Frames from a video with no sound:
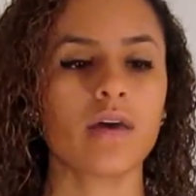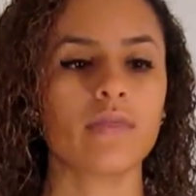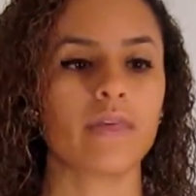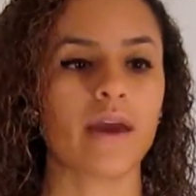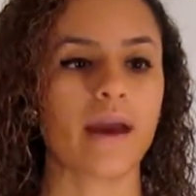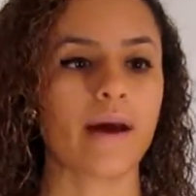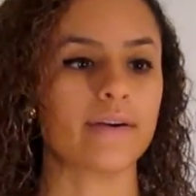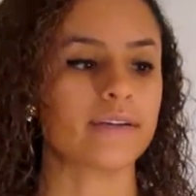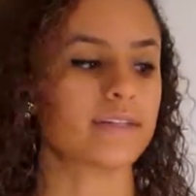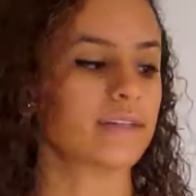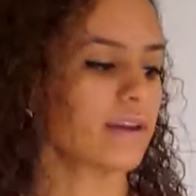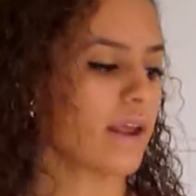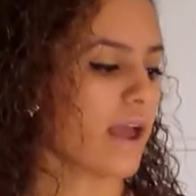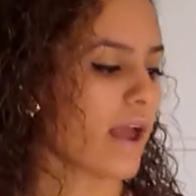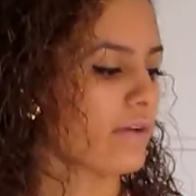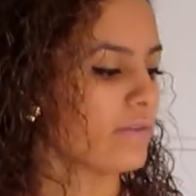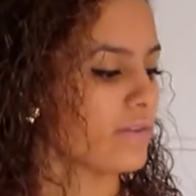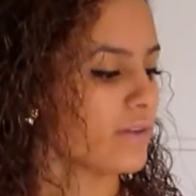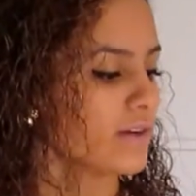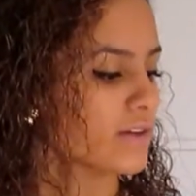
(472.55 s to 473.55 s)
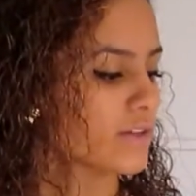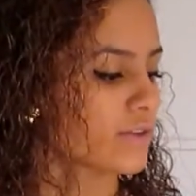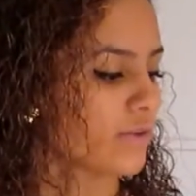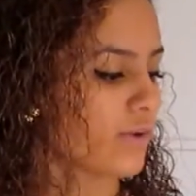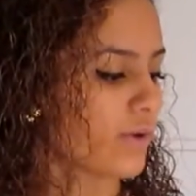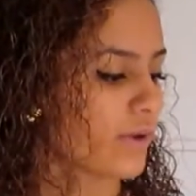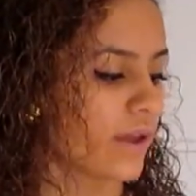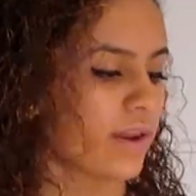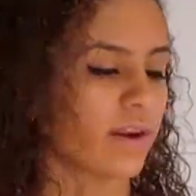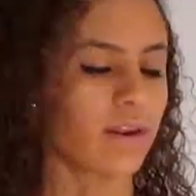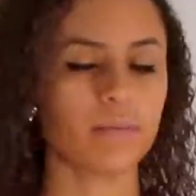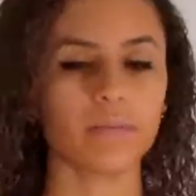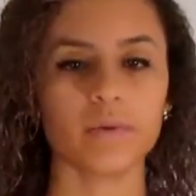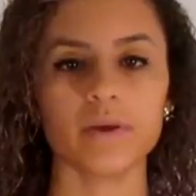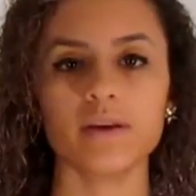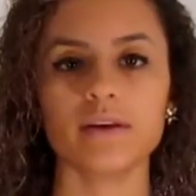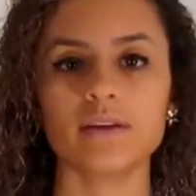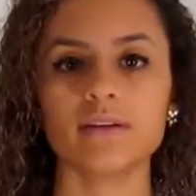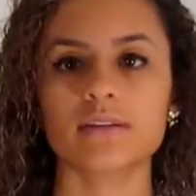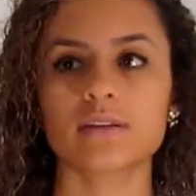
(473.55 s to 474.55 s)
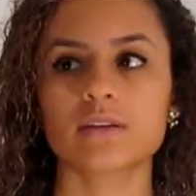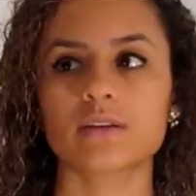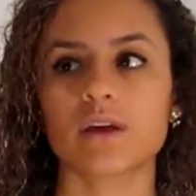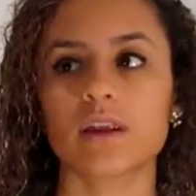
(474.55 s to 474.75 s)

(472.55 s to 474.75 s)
that didn't have the exfoliating beads,